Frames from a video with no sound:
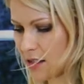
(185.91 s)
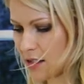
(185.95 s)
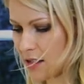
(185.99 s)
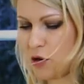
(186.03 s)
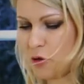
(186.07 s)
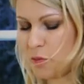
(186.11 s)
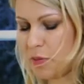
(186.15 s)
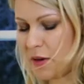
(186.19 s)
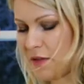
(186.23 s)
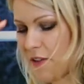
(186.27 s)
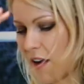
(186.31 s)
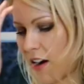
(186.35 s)

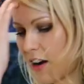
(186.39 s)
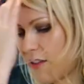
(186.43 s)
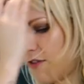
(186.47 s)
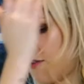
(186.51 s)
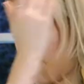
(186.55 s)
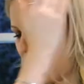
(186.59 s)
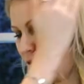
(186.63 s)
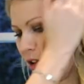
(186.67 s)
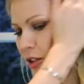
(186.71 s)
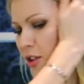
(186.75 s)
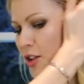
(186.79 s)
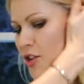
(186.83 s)
You'd be very
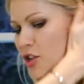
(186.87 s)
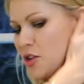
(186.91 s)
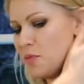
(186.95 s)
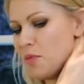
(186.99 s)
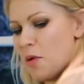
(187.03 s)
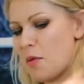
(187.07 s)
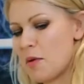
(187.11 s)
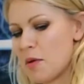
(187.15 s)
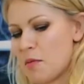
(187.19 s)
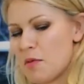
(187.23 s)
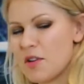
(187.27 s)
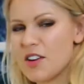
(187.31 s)
full and you
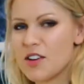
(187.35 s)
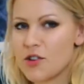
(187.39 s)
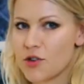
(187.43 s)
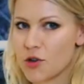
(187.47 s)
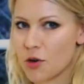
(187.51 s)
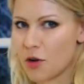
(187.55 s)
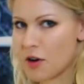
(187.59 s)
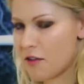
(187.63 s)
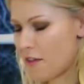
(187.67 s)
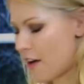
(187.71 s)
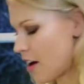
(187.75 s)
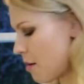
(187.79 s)
probably wouldn't
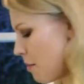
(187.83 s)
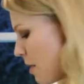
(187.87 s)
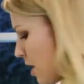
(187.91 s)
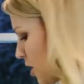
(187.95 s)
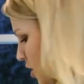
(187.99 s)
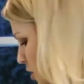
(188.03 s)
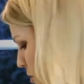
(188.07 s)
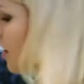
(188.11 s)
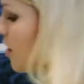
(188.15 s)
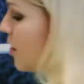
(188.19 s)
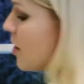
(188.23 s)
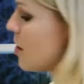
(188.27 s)
enjoy it very
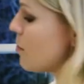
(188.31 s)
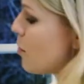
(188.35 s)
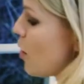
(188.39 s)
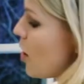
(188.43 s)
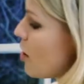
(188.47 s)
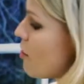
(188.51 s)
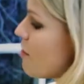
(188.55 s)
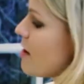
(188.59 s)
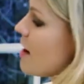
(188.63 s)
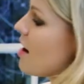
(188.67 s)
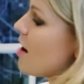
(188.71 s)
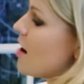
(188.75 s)
much. Look at the
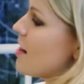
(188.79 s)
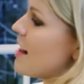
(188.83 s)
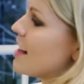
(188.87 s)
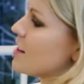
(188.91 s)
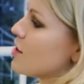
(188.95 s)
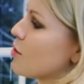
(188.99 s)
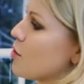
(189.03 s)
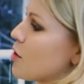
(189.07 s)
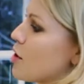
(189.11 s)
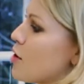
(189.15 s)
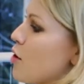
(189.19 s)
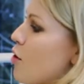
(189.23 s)
bright green colour,
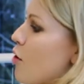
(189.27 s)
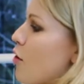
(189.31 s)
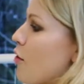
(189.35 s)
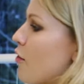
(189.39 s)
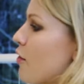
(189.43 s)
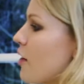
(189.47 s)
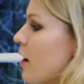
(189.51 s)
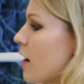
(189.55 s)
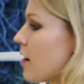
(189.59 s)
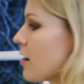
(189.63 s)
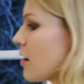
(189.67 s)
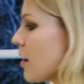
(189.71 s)
that's all the
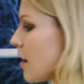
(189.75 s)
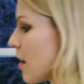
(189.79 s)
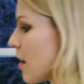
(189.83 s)
chlorophyll.